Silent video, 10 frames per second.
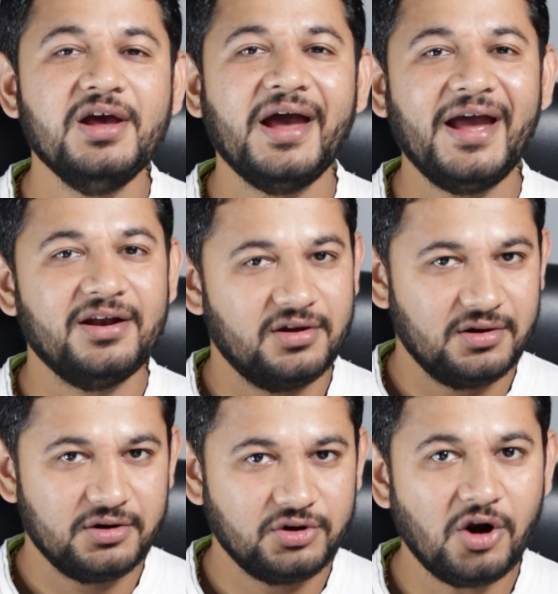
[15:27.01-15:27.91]
and
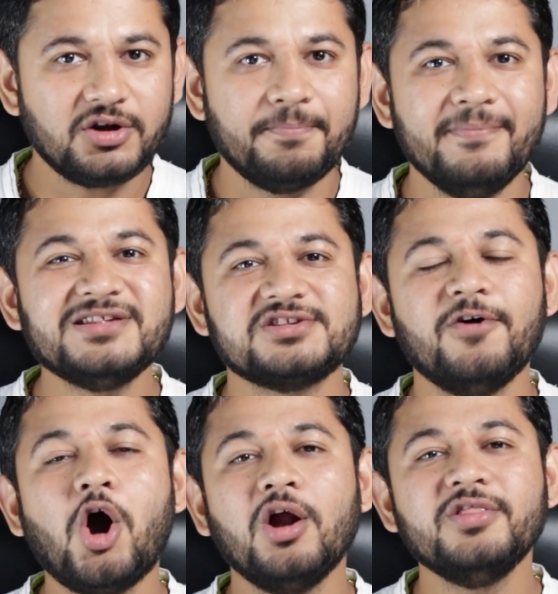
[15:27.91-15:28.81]
don't miss
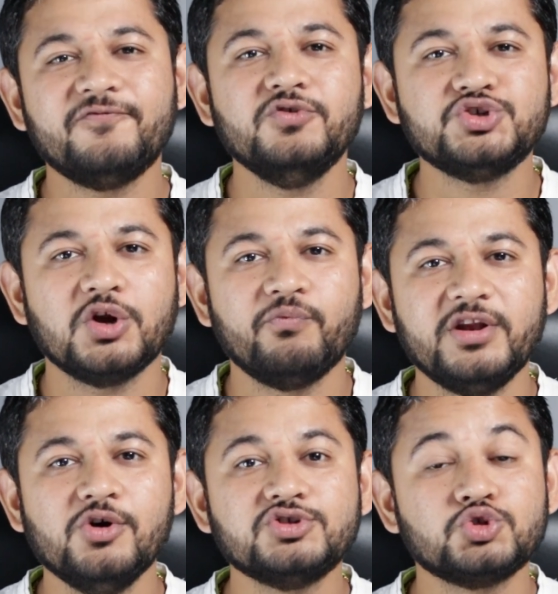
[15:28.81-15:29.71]
all the future videos.